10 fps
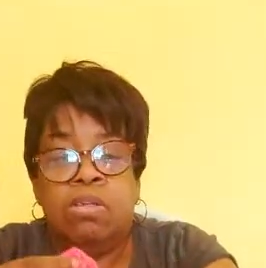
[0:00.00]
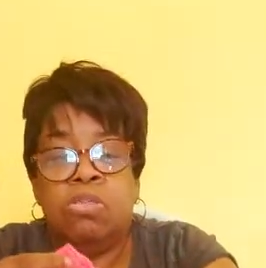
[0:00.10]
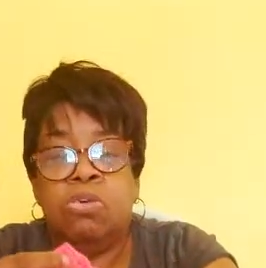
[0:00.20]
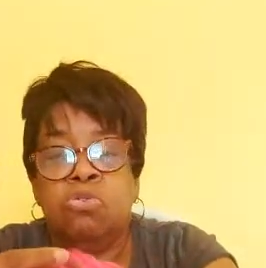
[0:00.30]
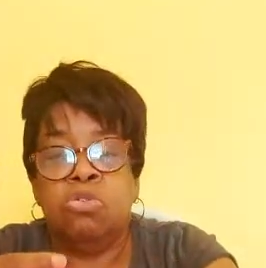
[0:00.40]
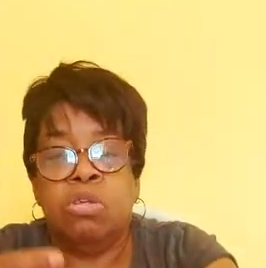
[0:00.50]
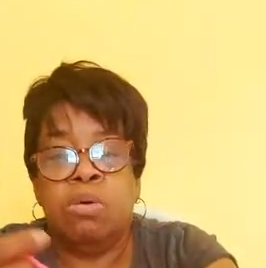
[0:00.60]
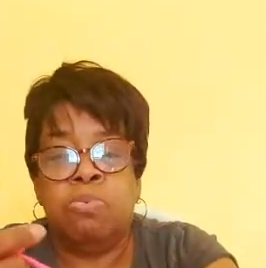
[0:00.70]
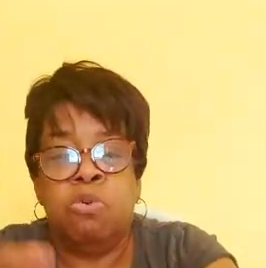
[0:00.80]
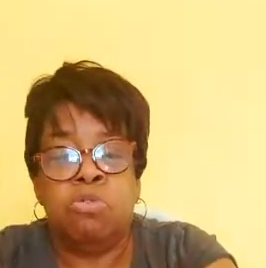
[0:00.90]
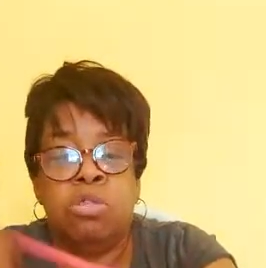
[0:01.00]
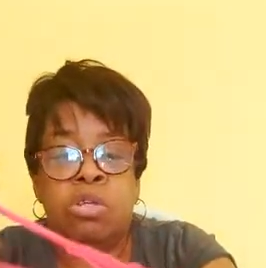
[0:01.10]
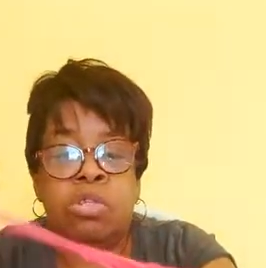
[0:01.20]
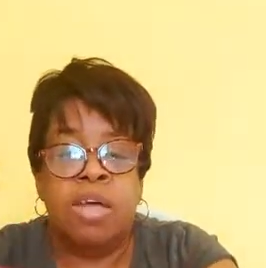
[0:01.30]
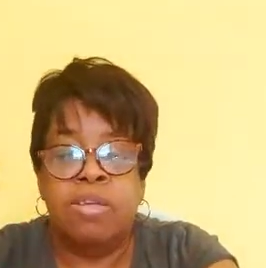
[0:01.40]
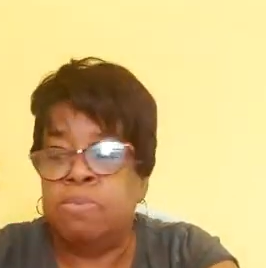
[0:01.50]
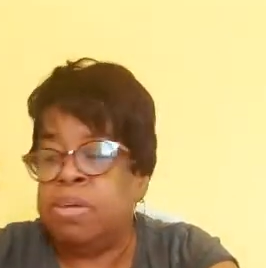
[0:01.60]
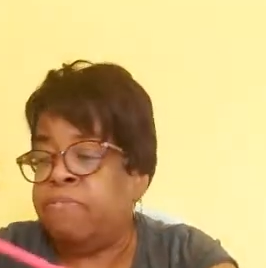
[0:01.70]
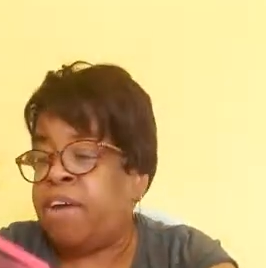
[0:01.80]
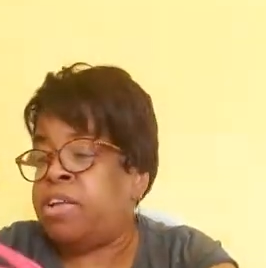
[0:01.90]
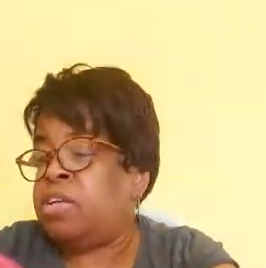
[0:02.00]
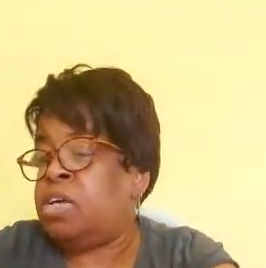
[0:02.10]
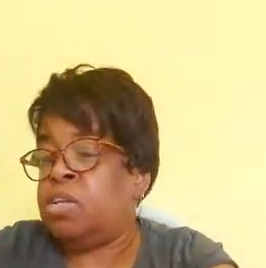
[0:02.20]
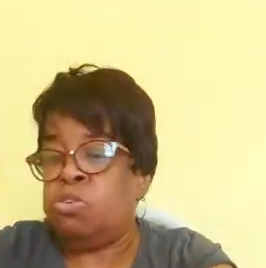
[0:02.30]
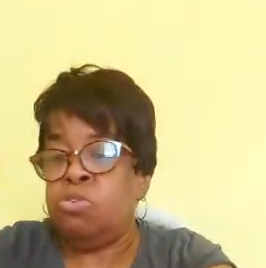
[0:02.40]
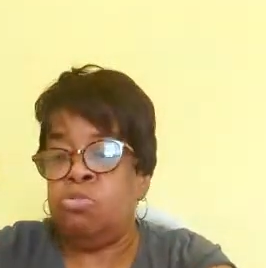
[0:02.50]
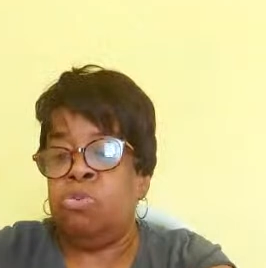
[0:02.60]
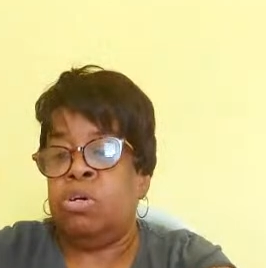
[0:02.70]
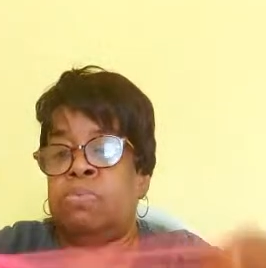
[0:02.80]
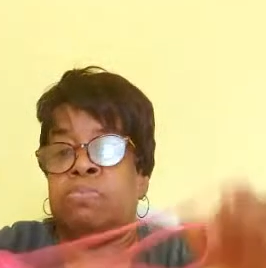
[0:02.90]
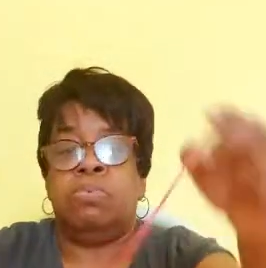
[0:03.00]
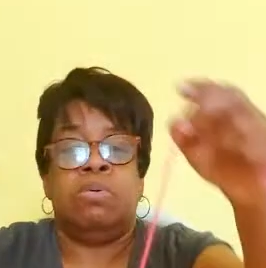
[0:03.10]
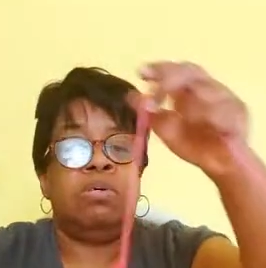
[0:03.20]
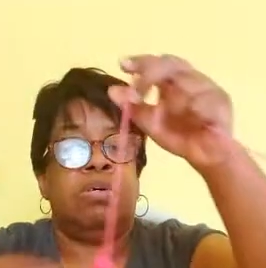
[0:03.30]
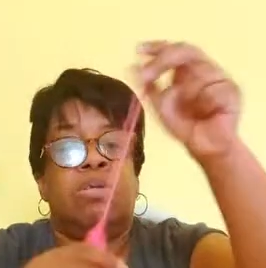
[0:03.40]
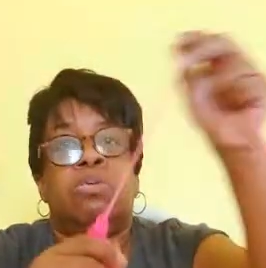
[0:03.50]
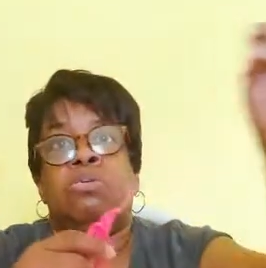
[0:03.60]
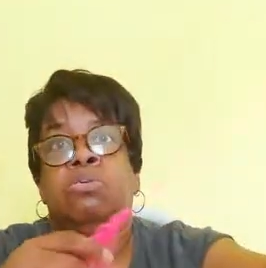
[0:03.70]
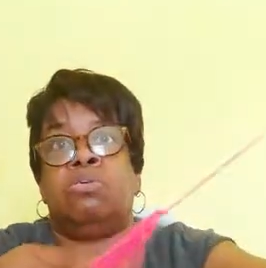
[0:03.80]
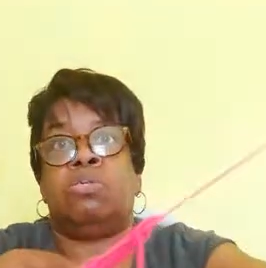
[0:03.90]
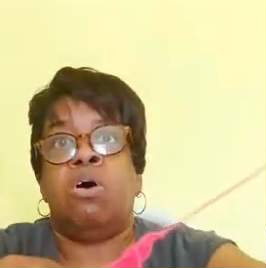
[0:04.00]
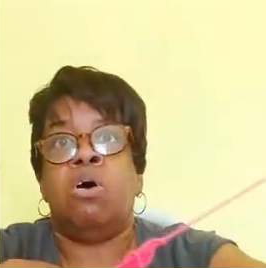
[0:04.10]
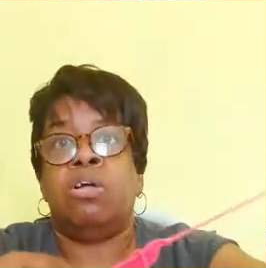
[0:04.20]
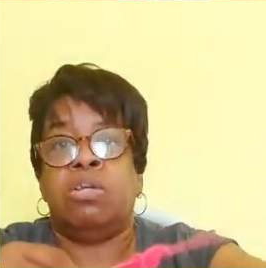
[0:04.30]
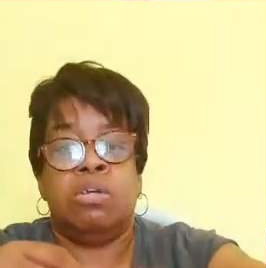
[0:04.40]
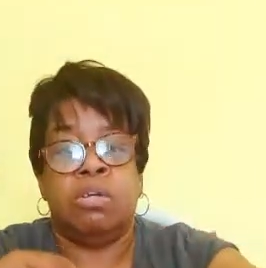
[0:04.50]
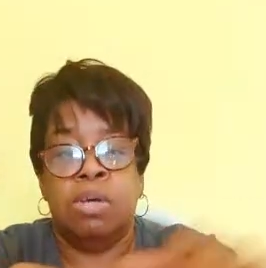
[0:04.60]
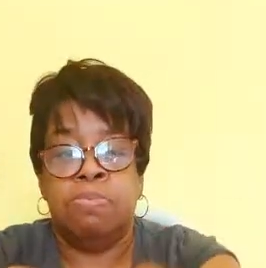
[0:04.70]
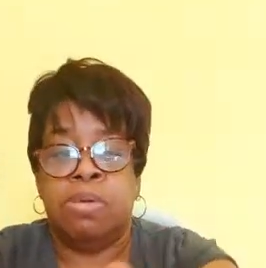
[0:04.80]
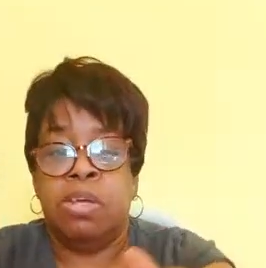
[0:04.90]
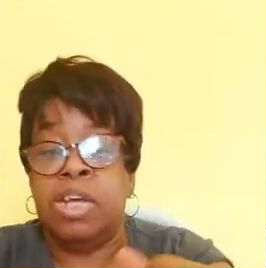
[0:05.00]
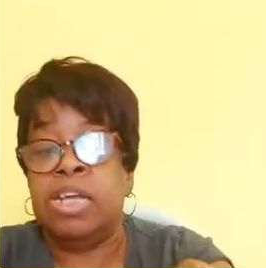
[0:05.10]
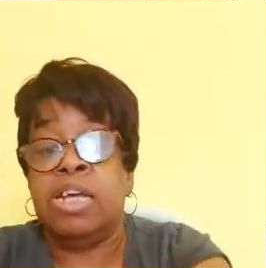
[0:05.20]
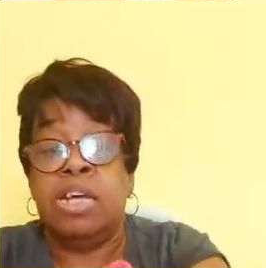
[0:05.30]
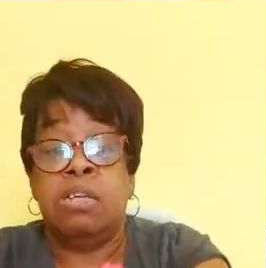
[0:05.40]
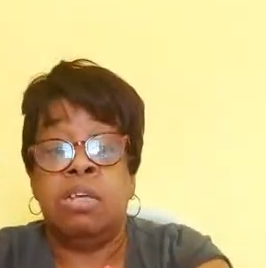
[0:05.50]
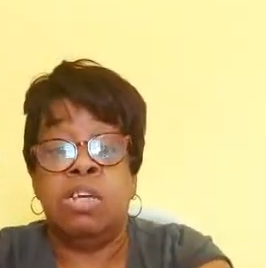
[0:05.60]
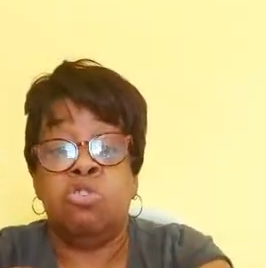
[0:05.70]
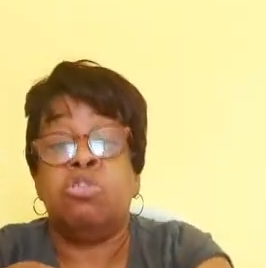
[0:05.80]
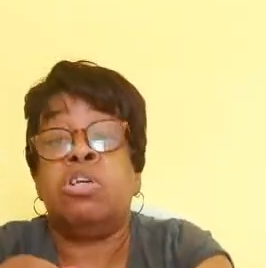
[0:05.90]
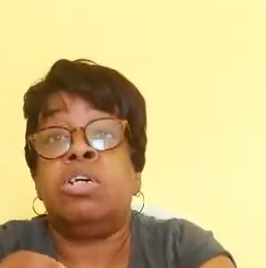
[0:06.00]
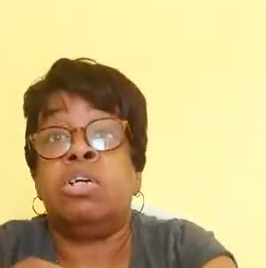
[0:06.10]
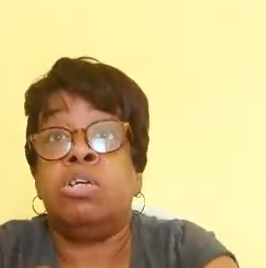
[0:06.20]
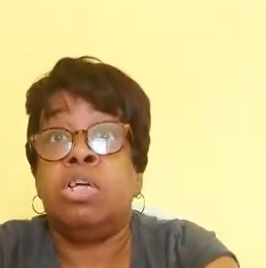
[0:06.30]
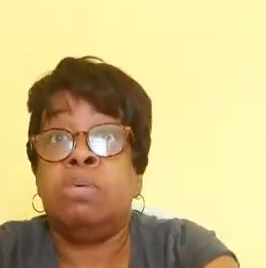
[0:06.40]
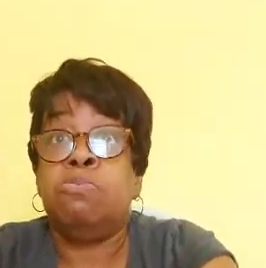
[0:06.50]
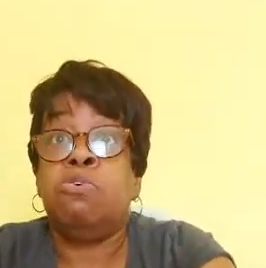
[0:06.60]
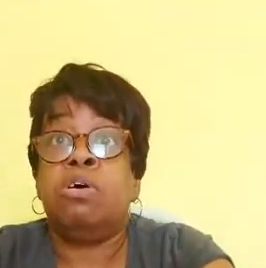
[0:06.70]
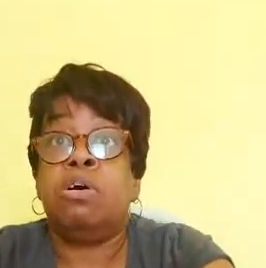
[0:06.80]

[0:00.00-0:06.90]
So a person doesn't have to be invited in to start to get in initially anymore.